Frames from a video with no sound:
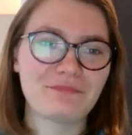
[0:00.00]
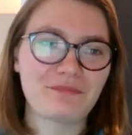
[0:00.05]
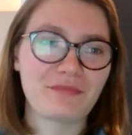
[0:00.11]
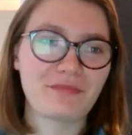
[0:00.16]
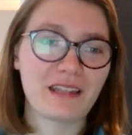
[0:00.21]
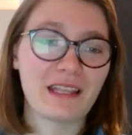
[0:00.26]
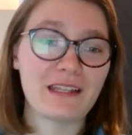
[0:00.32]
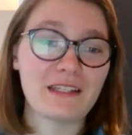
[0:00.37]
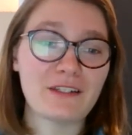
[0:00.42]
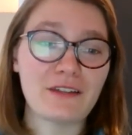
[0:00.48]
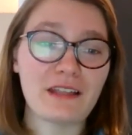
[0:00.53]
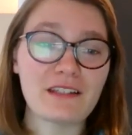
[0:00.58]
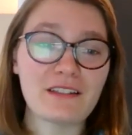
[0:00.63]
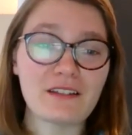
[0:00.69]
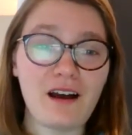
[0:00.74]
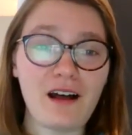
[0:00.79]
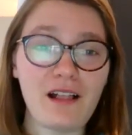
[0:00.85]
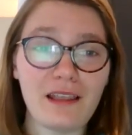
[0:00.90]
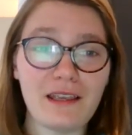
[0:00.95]
And so
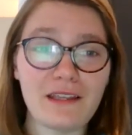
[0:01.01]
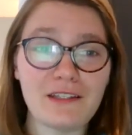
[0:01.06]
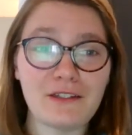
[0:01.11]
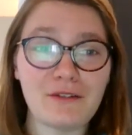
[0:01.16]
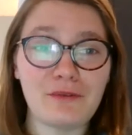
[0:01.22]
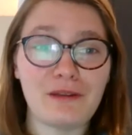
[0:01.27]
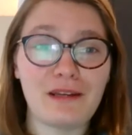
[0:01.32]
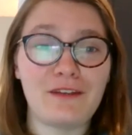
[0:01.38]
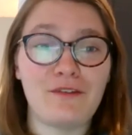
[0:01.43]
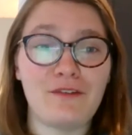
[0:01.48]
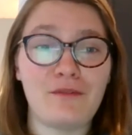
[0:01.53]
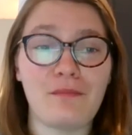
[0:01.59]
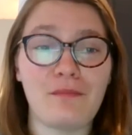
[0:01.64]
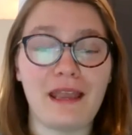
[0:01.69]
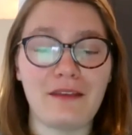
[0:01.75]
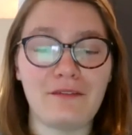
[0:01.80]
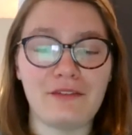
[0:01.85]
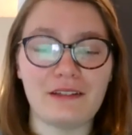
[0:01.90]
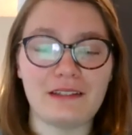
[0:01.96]
that's all I do when I do
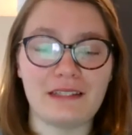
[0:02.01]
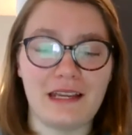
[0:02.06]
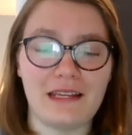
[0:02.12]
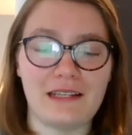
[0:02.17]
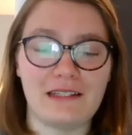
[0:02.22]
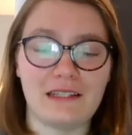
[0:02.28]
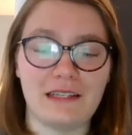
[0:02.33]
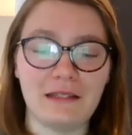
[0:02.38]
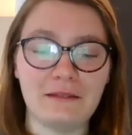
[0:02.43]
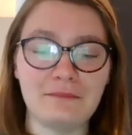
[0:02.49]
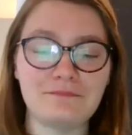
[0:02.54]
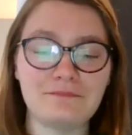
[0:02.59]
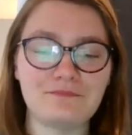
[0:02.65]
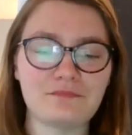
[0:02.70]
mindful tasting.